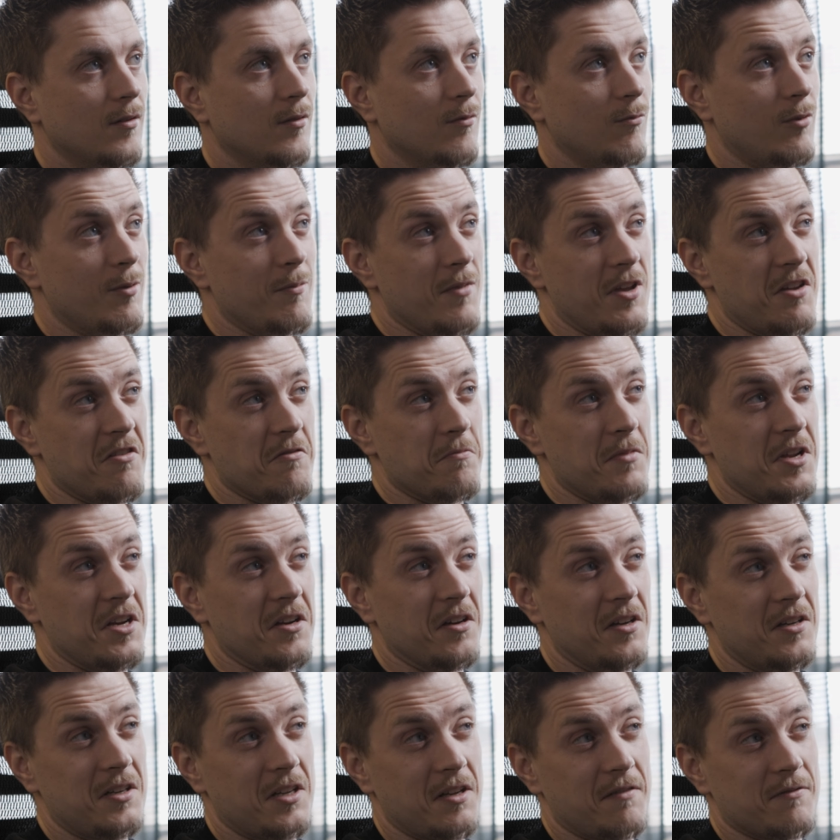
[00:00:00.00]
We may or may
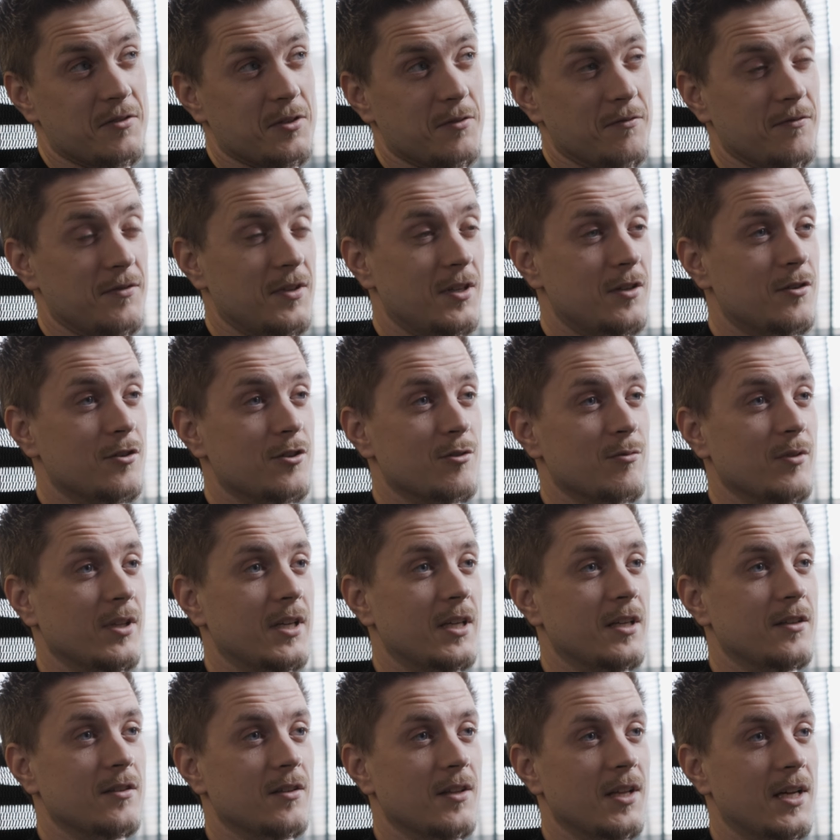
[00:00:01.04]
not have some features
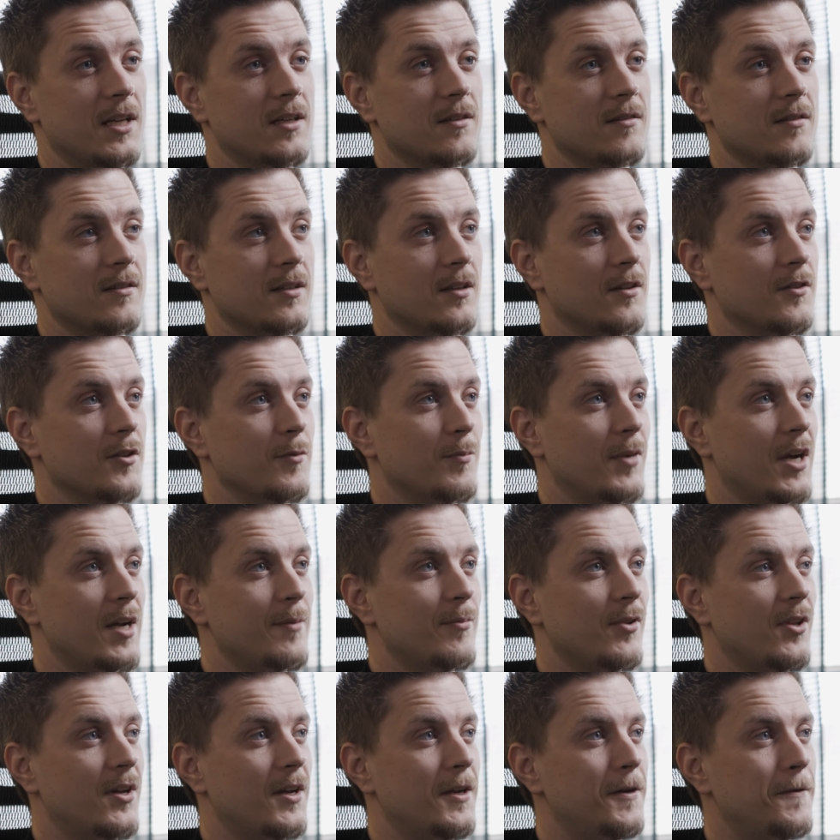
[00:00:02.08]
relating to that on the
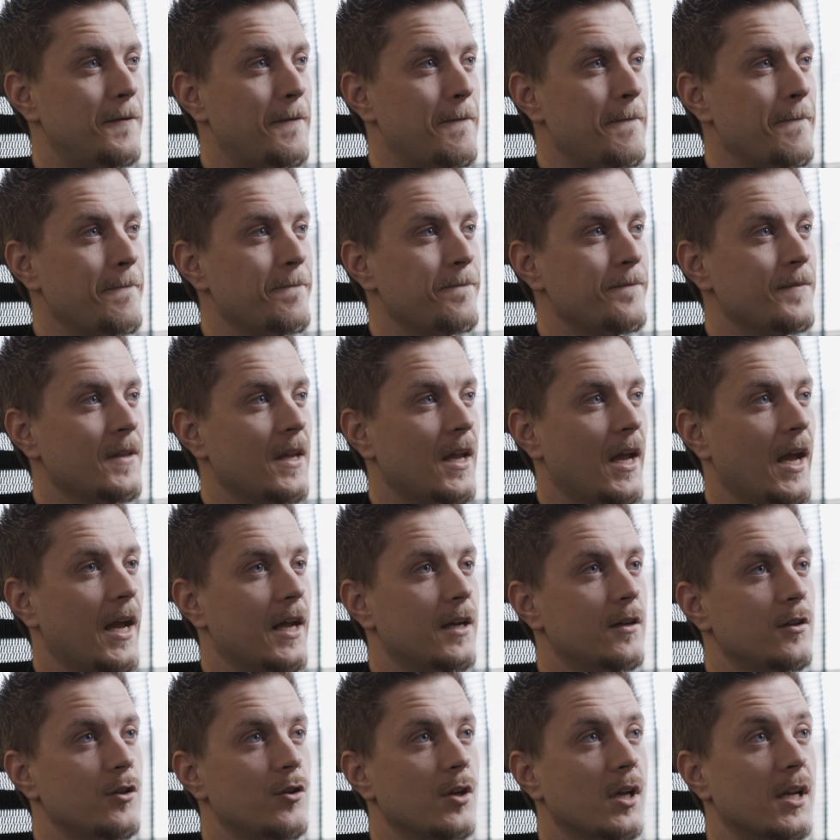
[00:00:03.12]
pipeline.
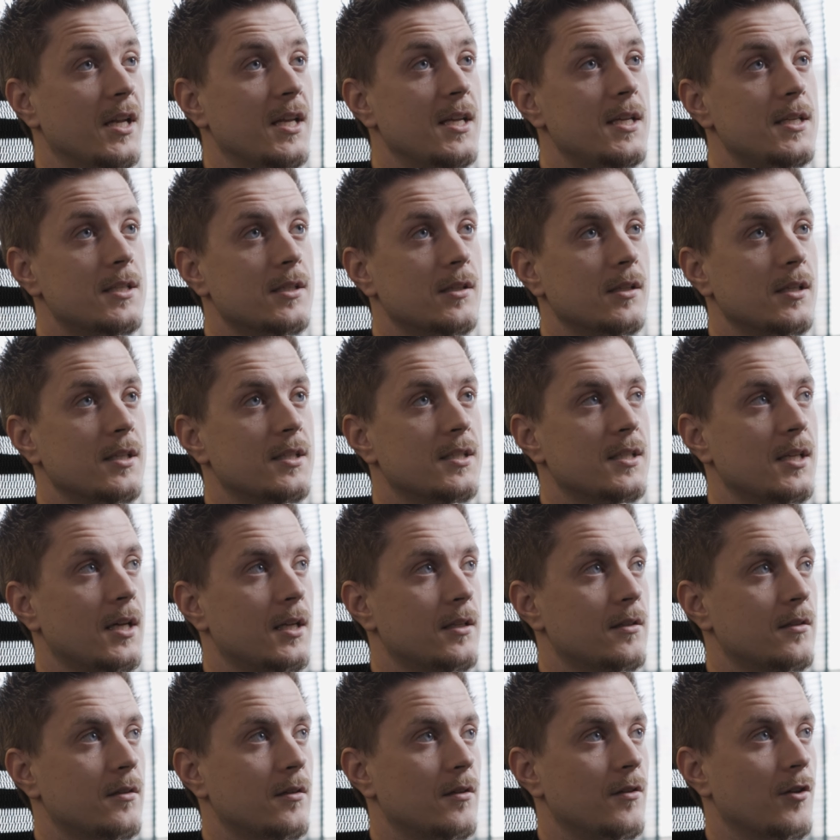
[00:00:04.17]
And you can easily
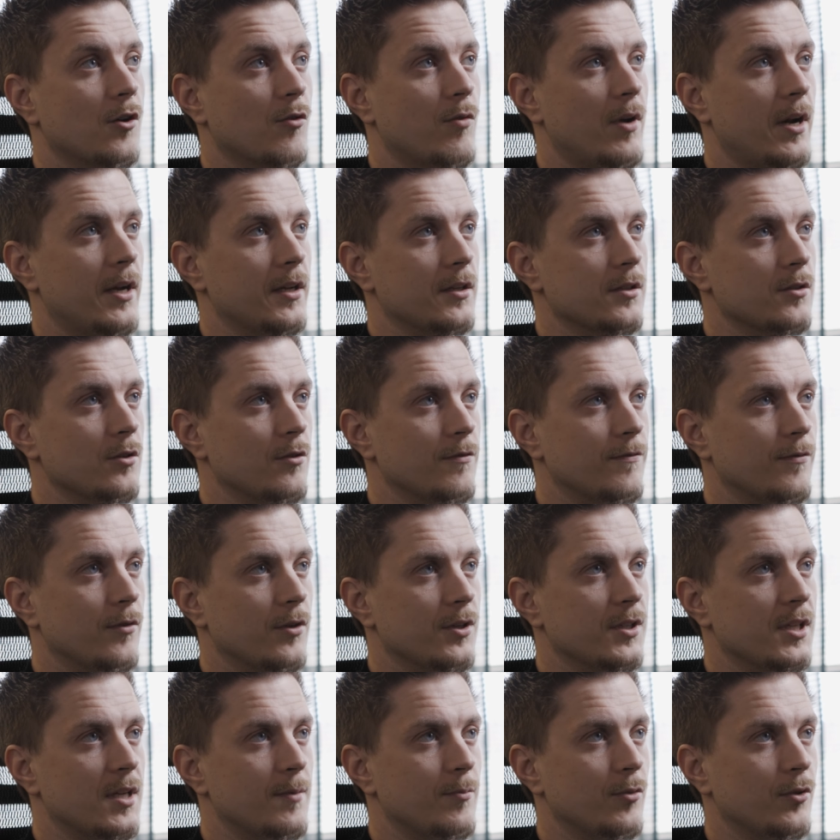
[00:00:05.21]
set the credits. So for
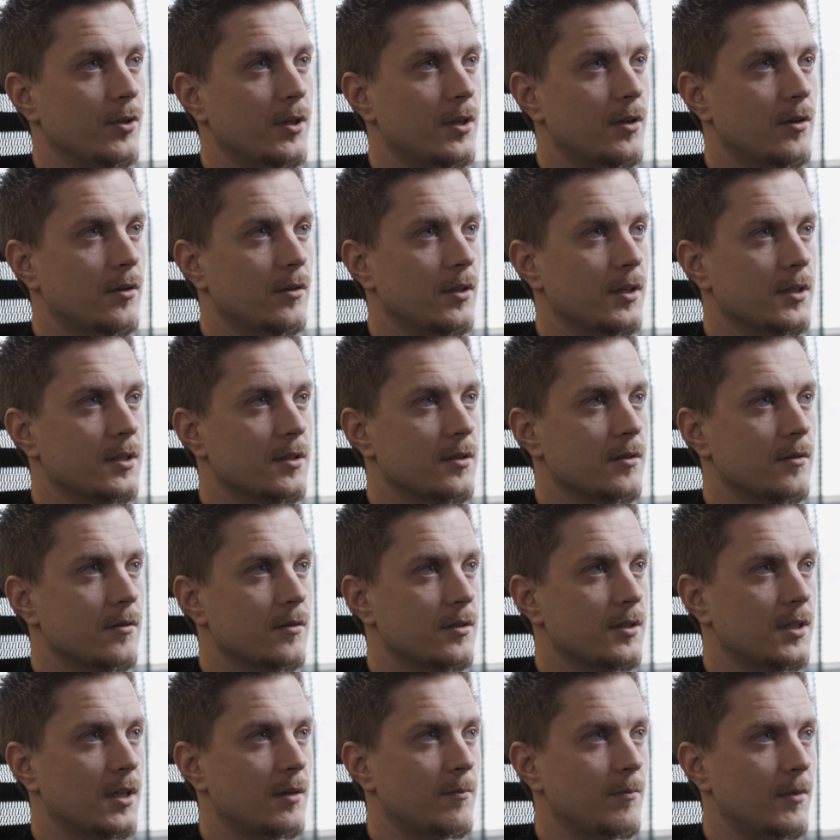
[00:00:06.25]
example, here, let's
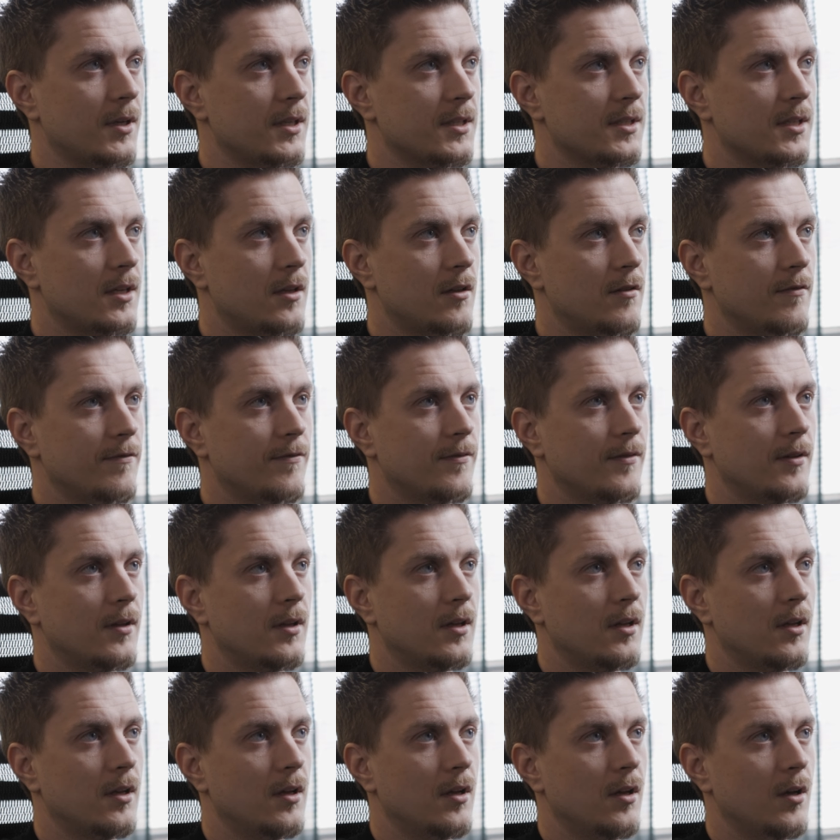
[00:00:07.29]
set myself
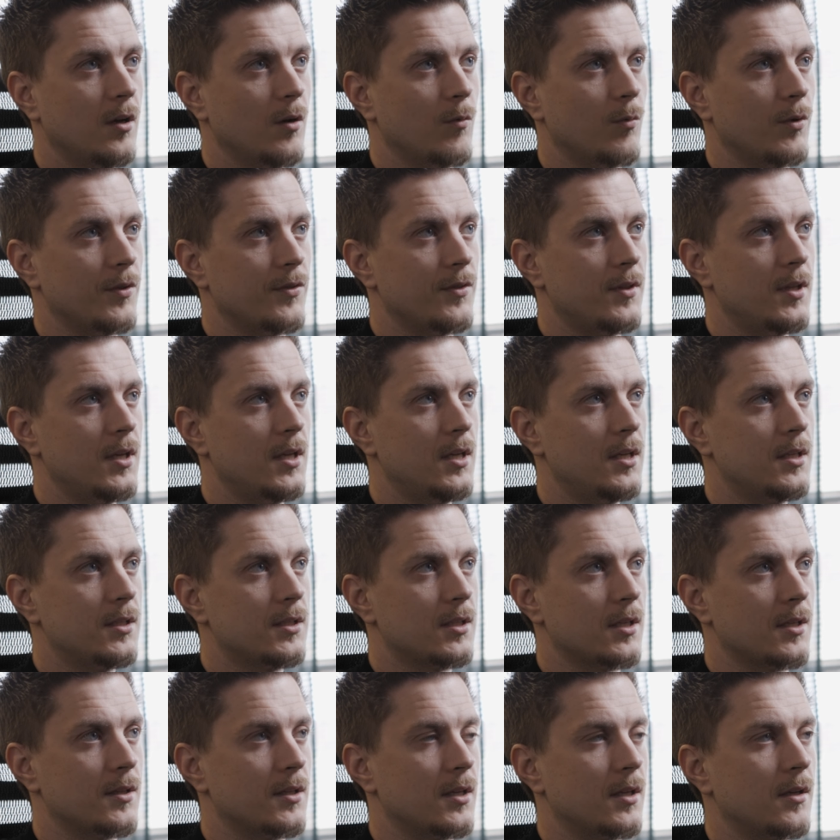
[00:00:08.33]
with
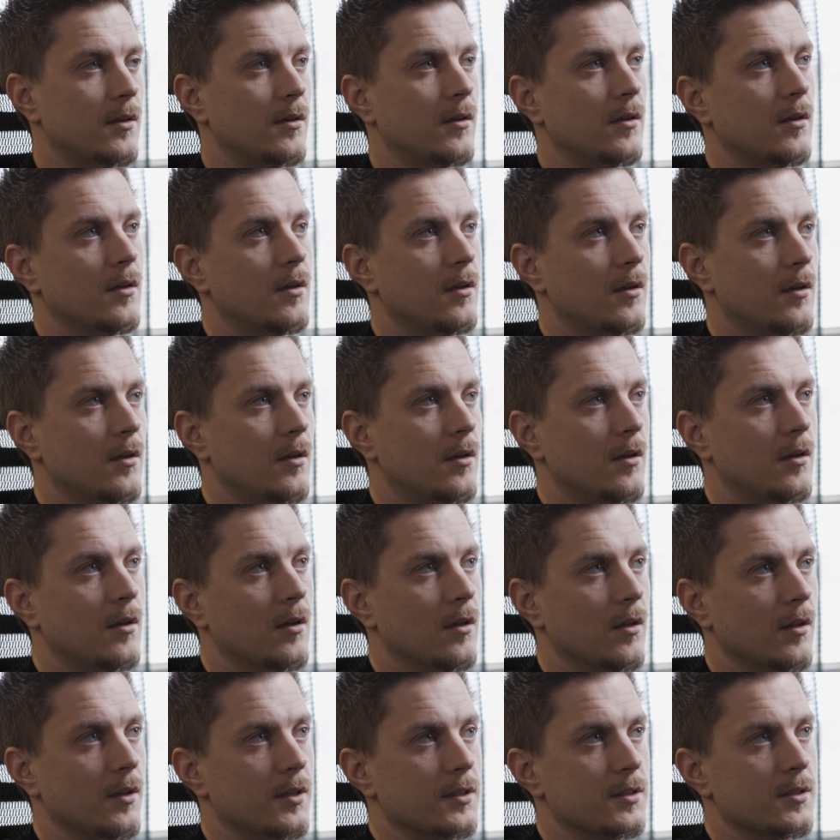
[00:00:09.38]
these, and
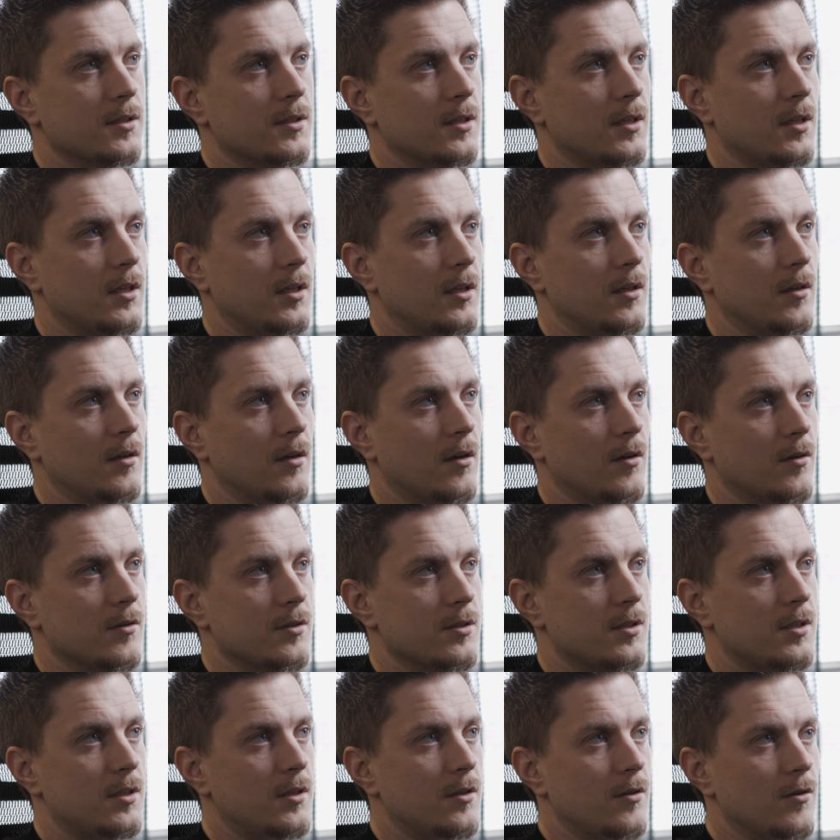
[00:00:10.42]
then let's say our
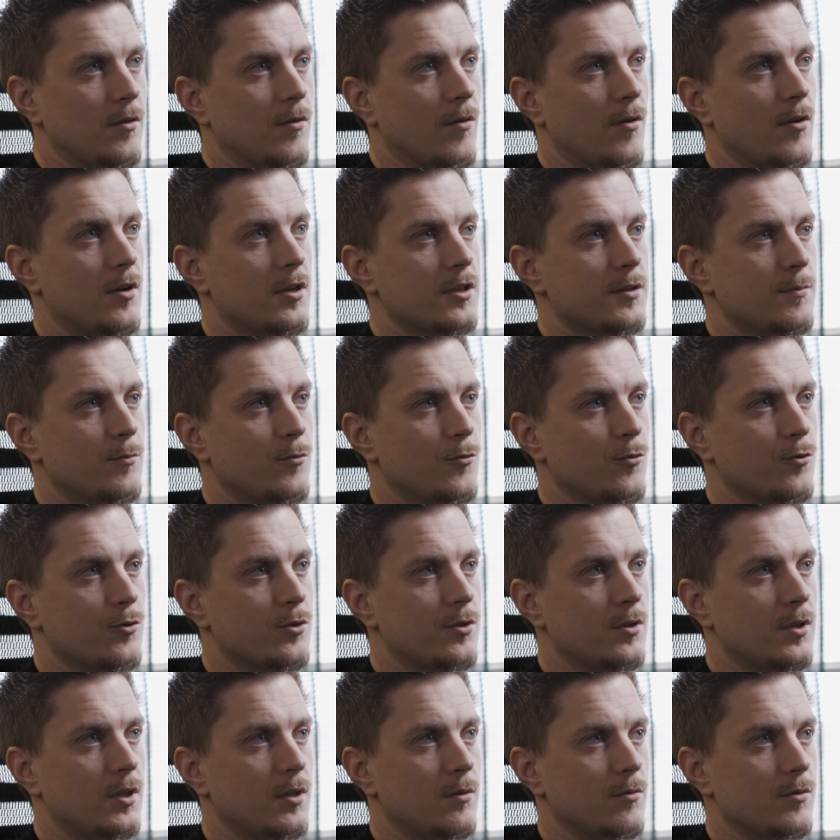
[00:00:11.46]
CEO
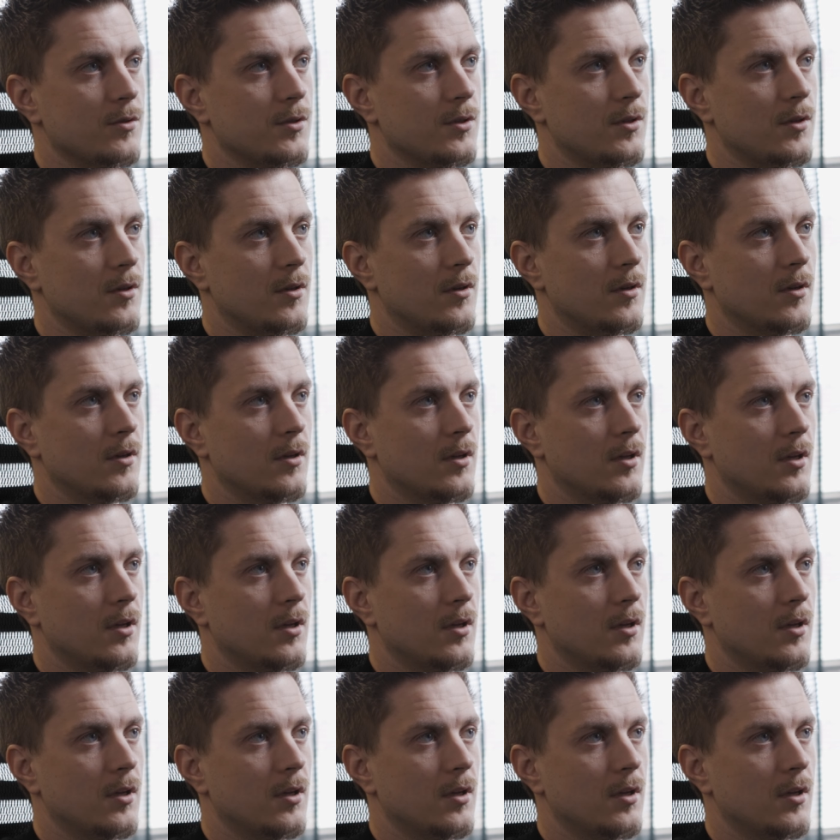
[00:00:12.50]
Rasmus, he was the